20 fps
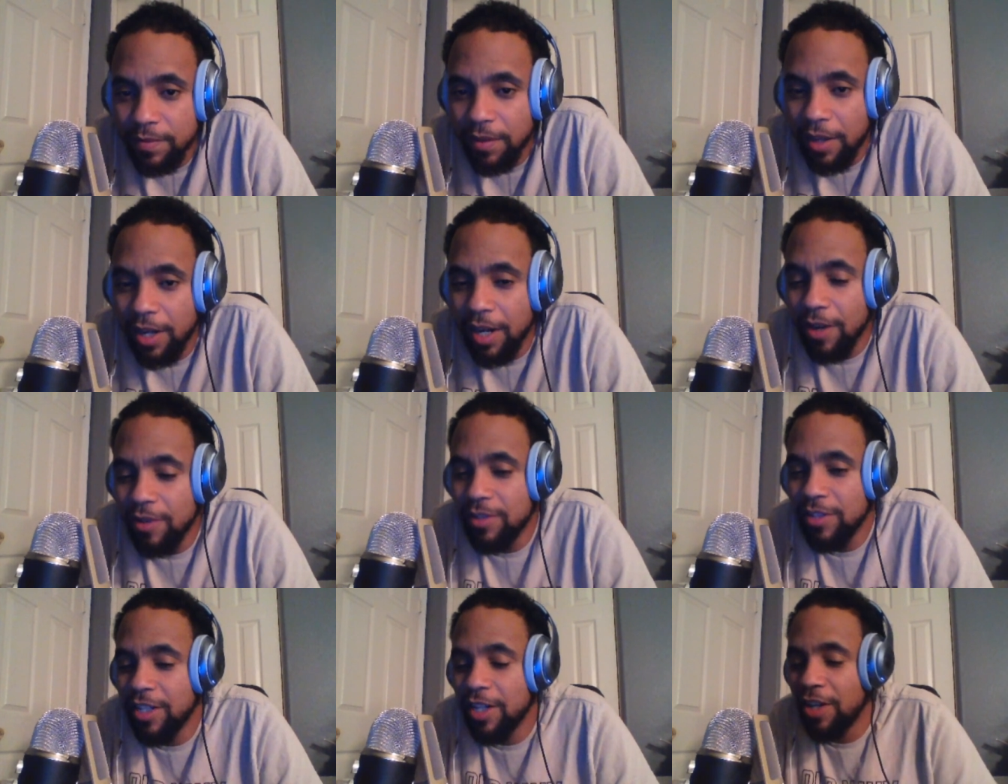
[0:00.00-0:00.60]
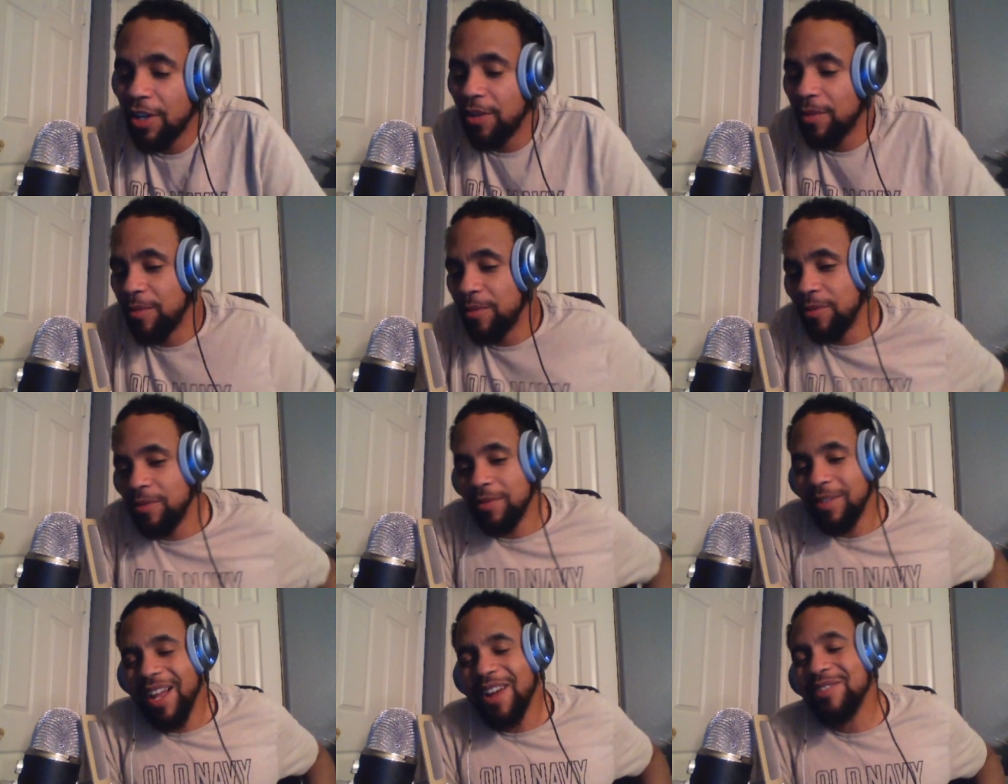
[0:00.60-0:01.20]
Oh, that was
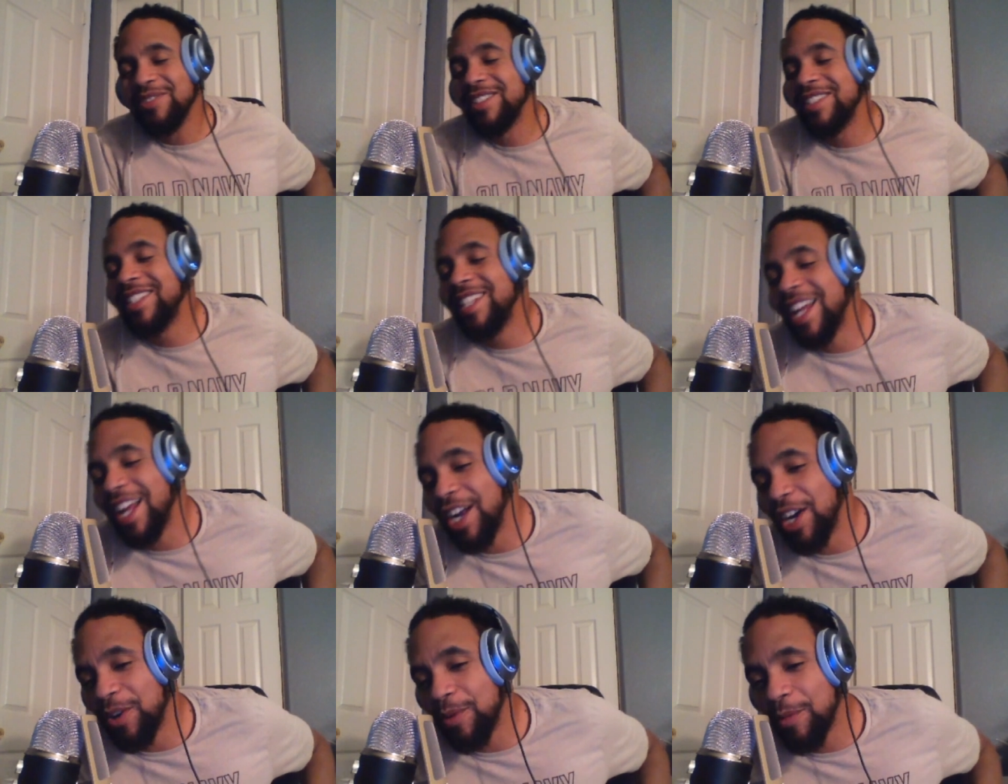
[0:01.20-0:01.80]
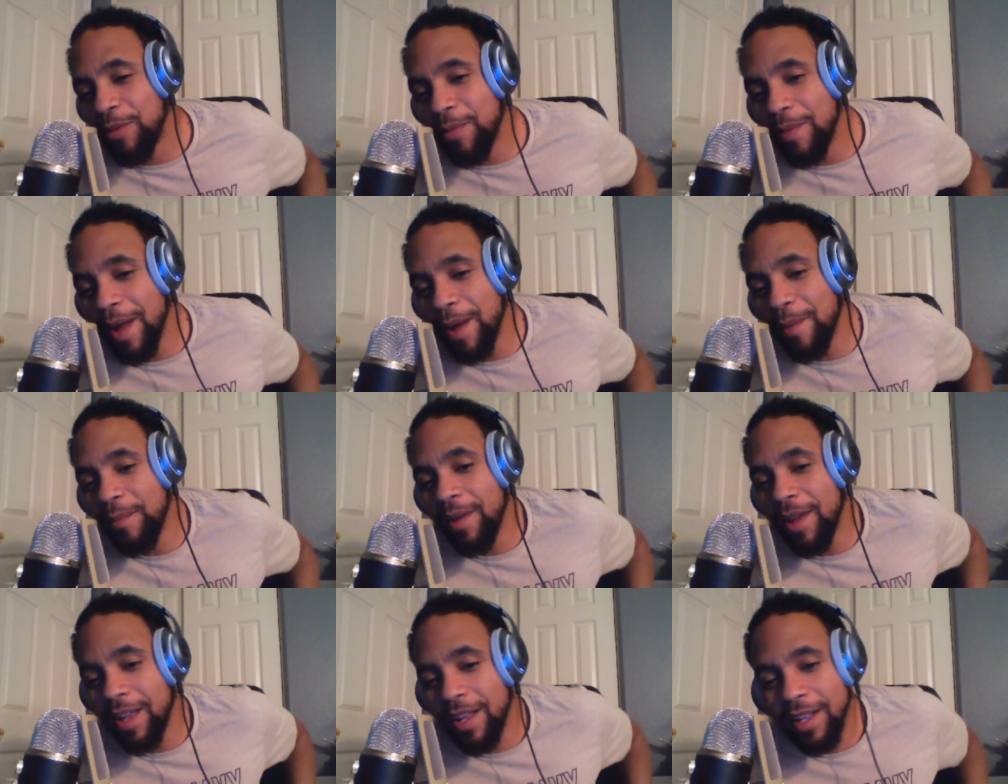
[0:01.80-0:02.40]
terrible. That was terrible,
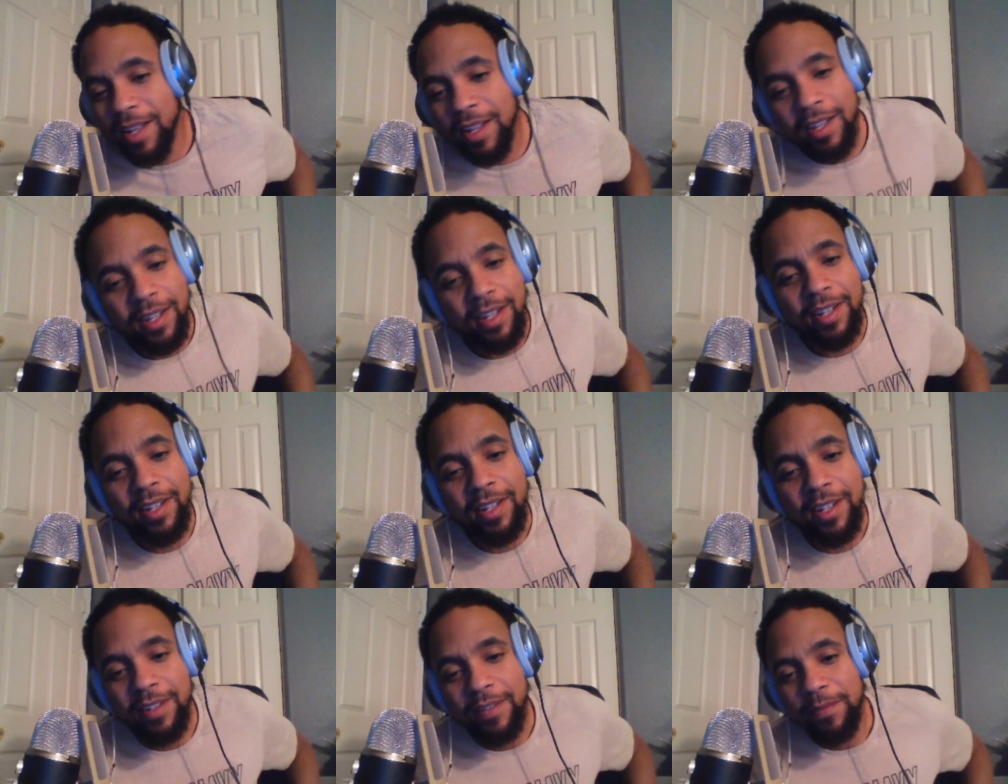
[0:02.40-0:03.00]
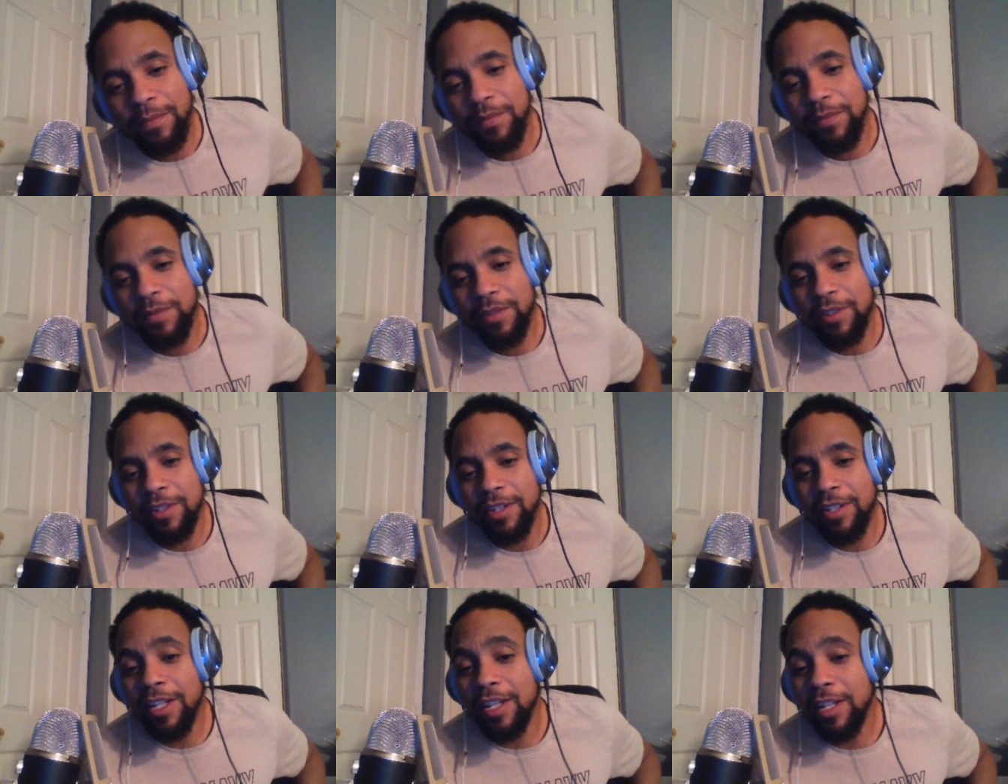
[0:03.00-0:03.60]
Batman.
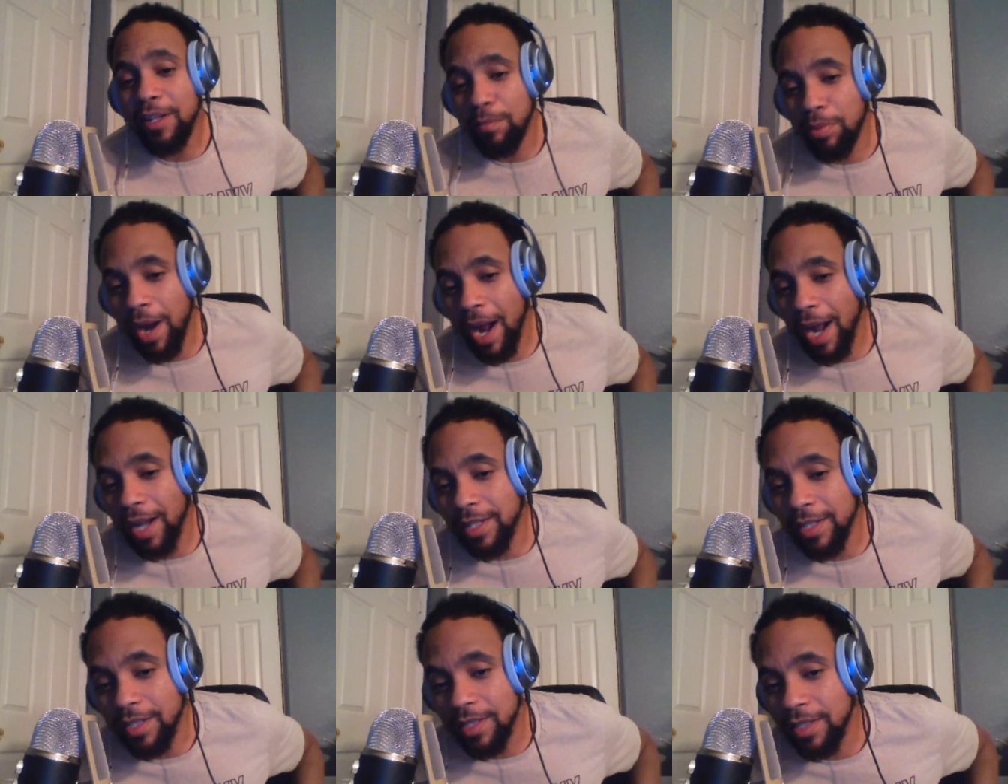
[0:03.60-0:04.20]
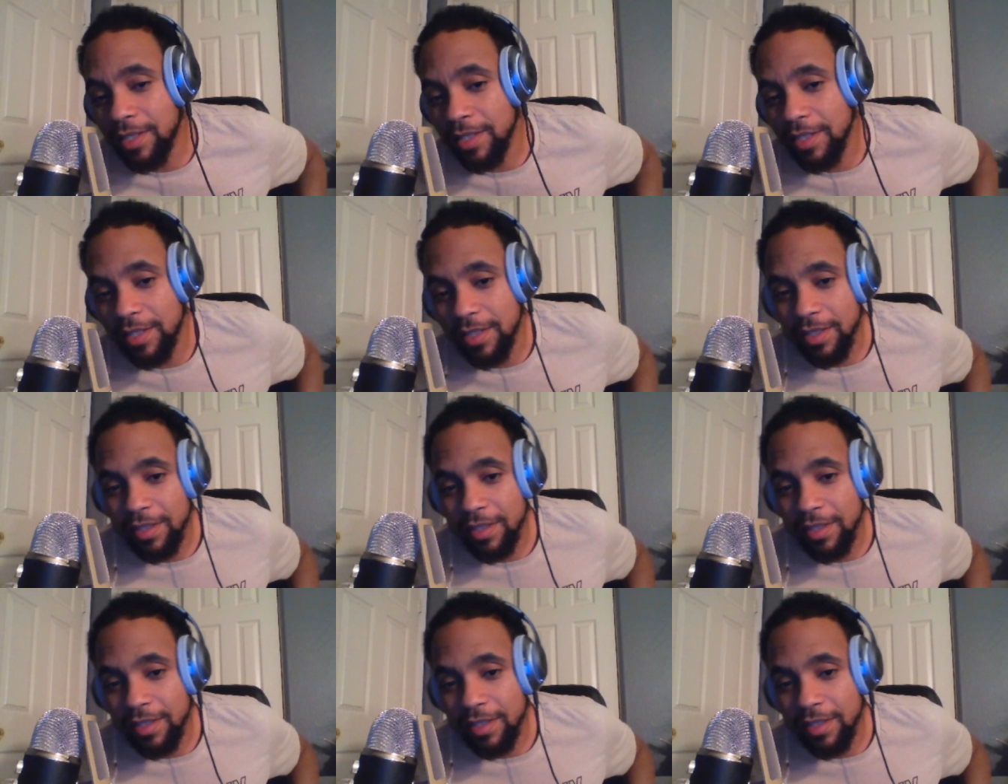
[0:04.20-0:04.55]
You need to practice.